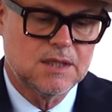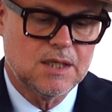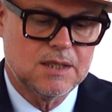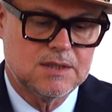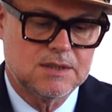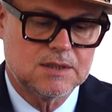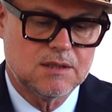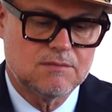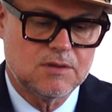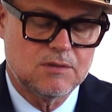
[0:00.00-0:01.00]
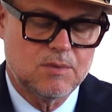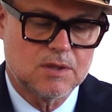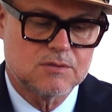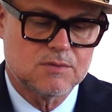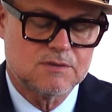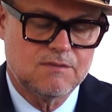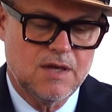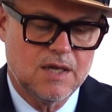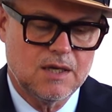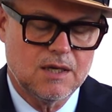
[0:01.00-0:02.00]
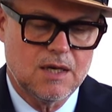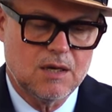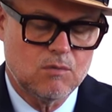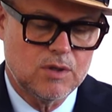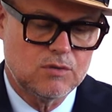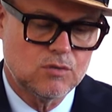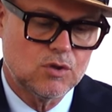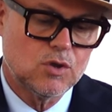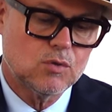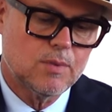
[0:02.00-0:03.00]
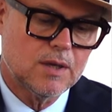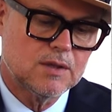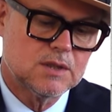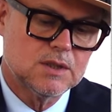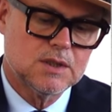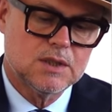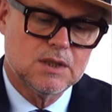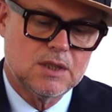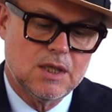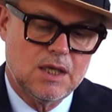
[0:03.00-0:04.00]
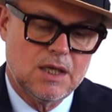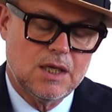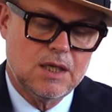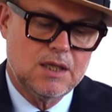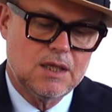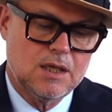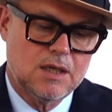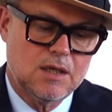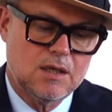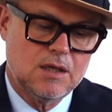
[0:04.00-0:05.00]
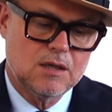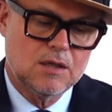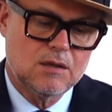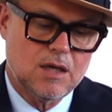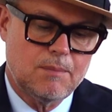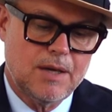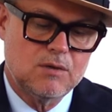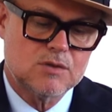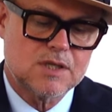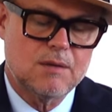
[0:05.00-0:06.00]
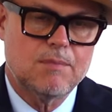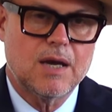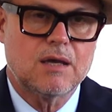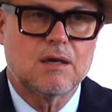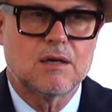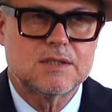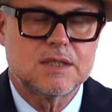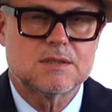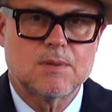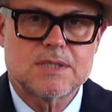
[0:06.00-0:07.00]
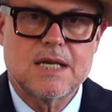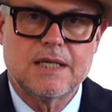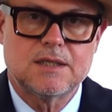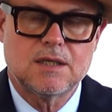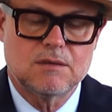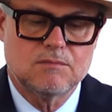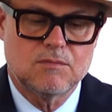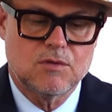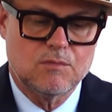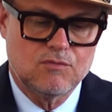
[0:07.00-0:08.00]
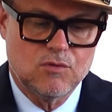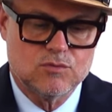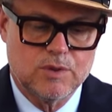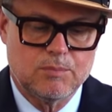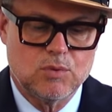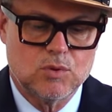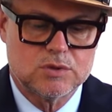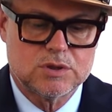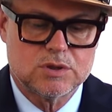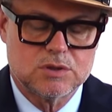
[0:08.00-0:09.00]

I discovered the box was fake. I went to Cuba. And uh, Habanos came back uh, six months later with a full report